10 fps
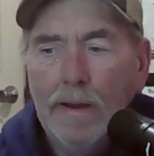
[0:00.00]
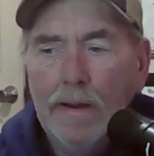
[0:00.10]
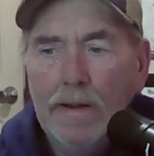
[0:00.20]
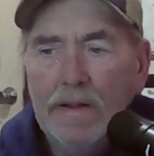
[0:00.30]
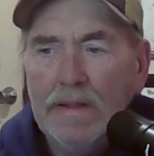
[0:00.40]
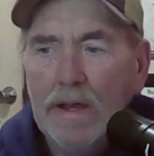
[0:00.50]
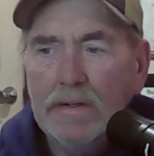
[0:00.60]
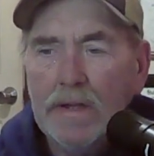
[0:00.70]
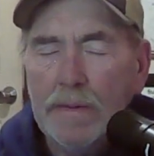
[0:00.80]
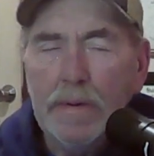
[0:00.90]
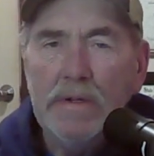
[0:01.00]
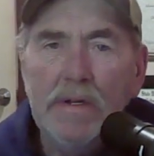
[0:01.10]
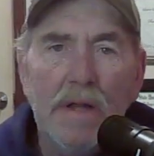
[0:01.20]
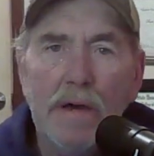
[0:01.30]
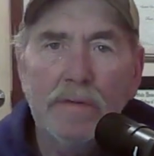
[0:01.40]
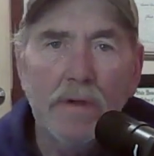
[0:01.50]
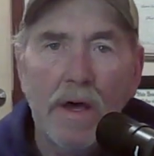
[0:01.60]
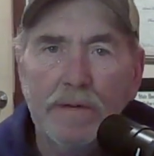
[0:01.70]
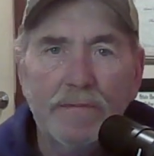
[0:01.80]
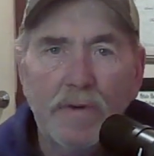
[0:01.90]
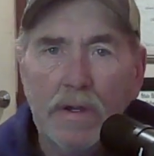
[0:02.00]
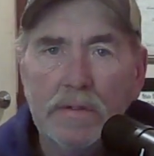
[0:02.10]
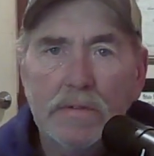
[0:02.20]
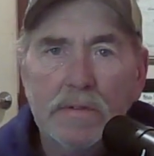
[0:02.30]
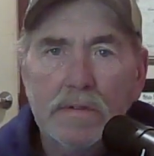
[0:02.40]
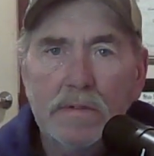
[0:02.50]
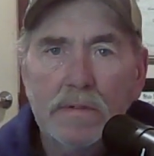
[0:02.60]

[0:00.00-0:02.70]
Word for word: And at that time, I didn't have a lot of friends.